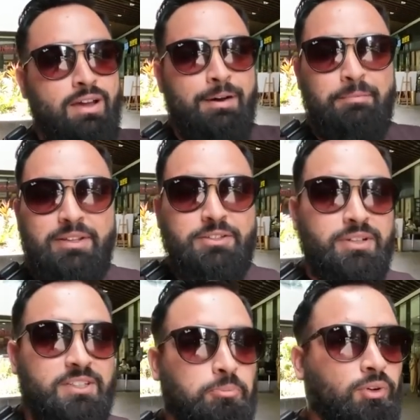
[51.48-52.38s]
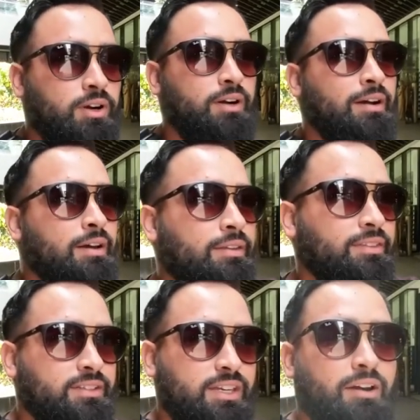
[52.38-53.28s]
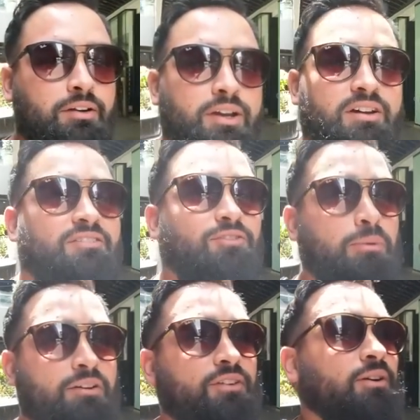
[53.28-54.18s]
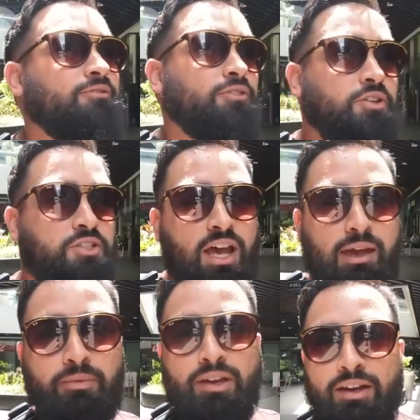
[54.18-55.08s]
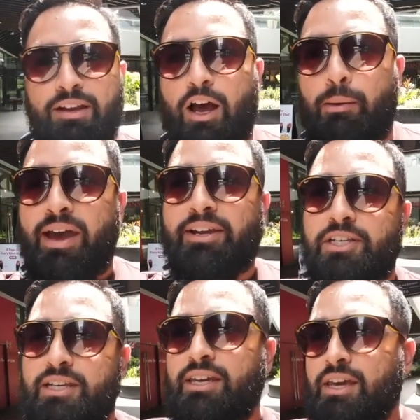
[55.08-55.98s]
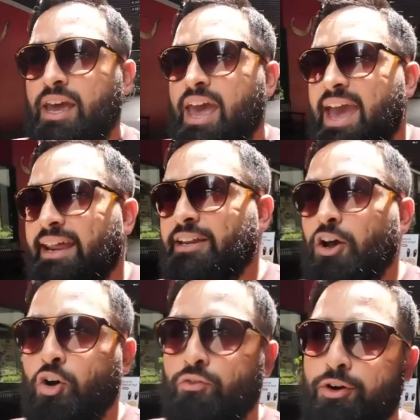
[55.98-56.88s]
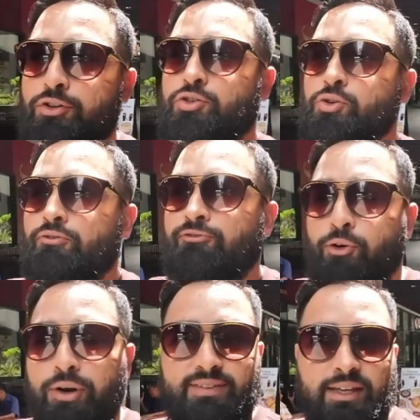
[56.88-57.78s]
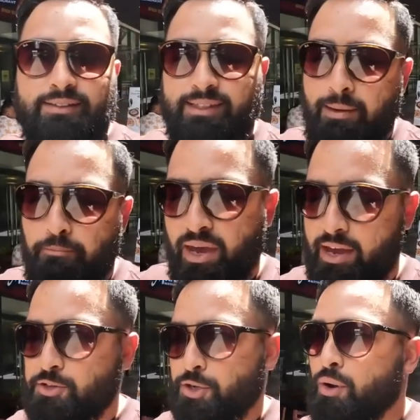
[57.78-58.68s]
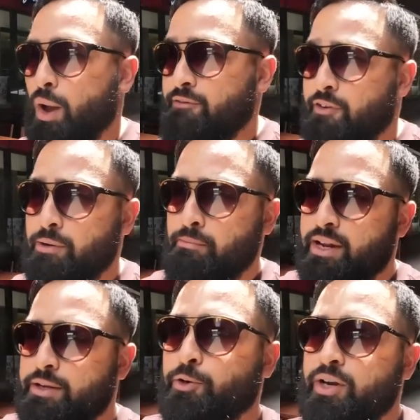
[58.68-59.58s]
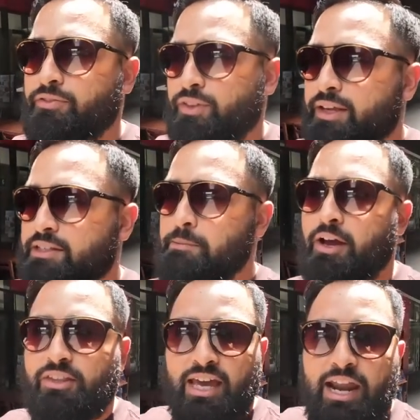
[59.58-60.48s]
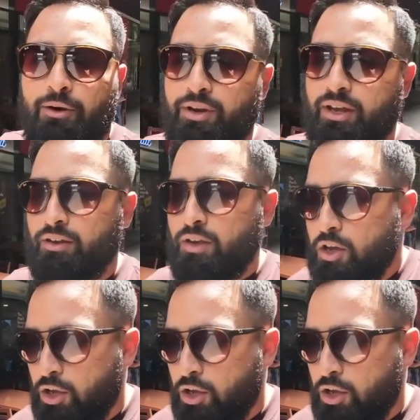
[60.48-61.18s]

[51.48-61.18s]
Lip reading: I'm about to explore this area for my very first time. Now I'm actually heading over to Fort San Pedro. I've heard many great things about that area.